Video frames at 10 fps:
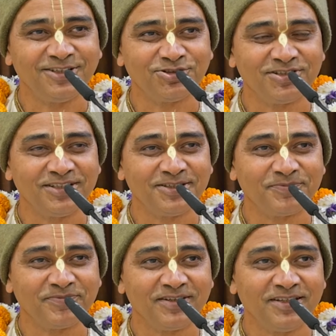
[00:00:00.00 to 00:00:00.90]
You see?
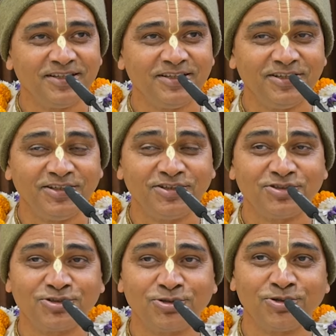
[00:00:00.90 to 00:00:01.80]

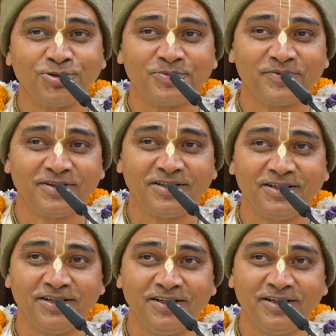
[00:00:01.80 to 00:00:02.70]
So,
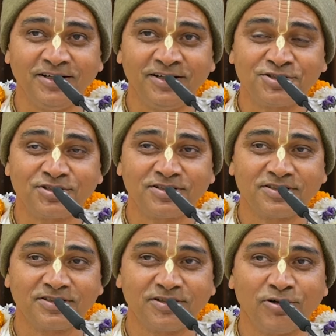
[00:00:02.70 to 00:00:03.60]
it
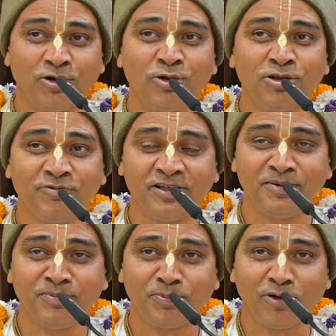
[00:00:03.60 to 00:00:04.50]
is all the very
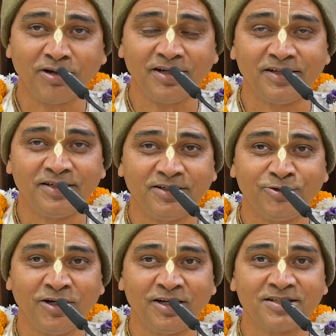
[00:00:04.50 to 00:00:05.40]
important
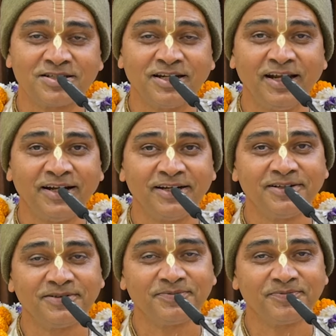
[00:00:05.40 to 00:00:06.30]
to
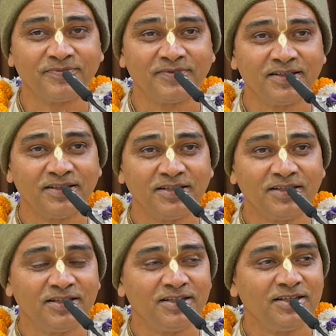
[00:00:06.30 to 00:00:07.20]
understand
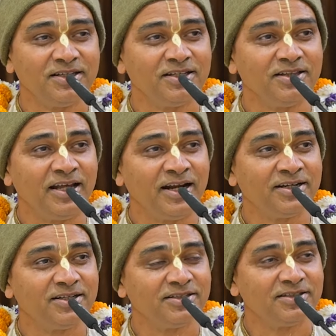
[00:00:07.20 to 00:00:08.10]

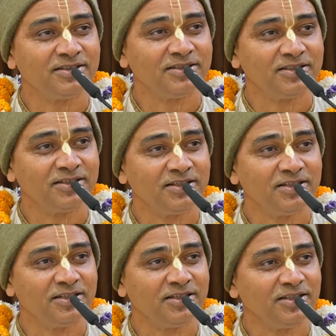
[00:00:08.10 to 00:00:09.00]
that
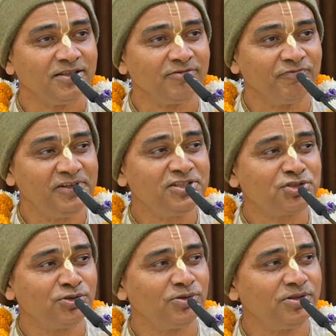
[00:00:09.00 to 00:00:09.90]
we
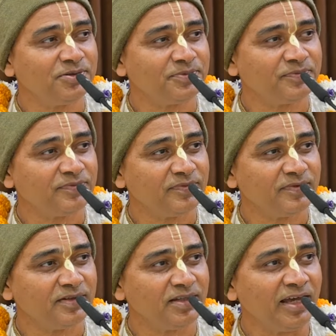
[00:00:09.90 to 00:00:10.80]
should
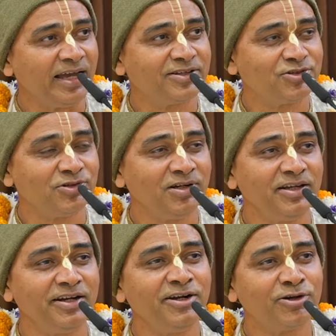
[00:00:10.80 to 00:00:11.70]
actually
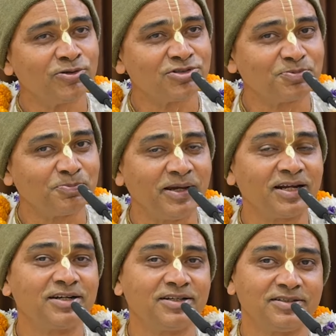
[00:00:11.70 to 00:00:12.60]

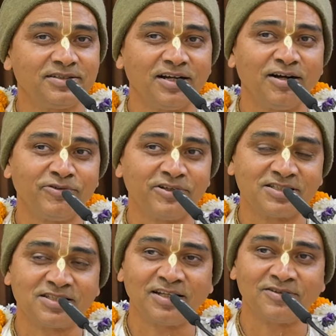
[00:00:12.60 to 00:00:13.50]
introspect
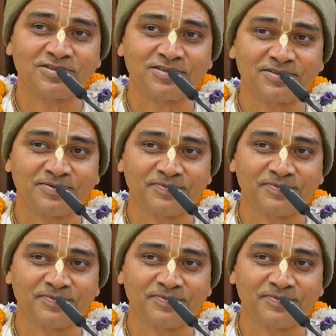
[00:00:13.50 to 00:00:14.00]
ourselves